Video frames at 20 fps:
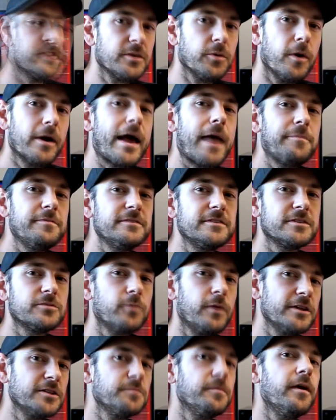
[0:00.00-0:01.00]
So what happens is
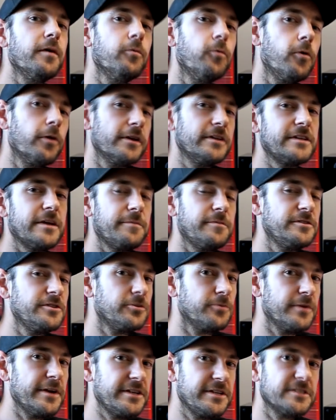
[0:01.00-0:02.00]
once my water
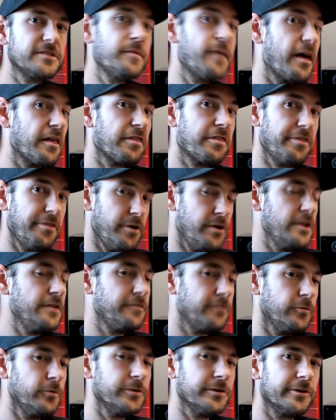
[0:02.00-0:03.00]
temperature reaches about
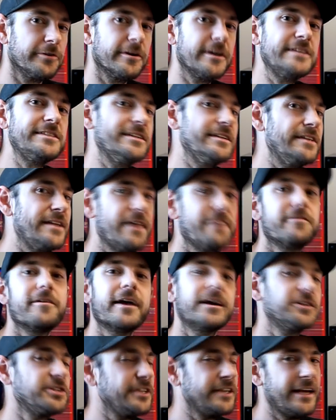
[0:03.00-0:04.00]
34 degrees, it never
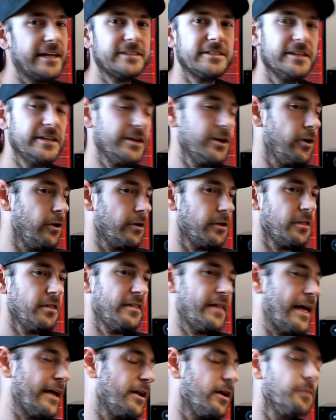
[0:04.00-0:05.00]
actually gets any hotter than that.